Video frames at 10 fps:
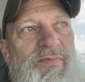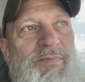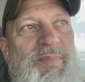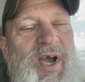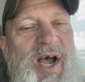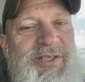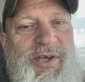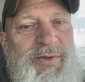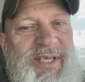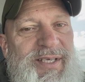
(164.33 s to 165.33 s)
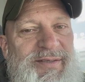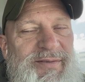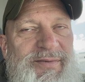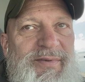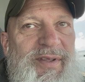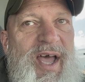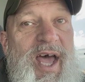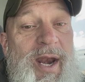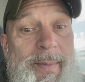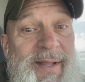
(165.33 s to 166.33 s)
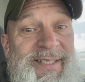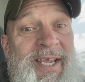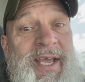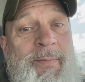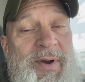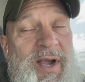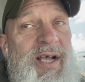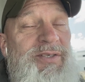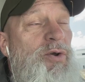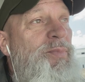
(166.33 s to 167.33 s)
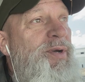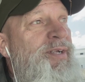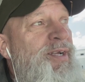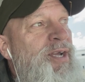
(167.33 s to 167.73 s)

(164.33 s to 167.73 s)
Picasso didn't, and I'm not saying I'm Picasso, but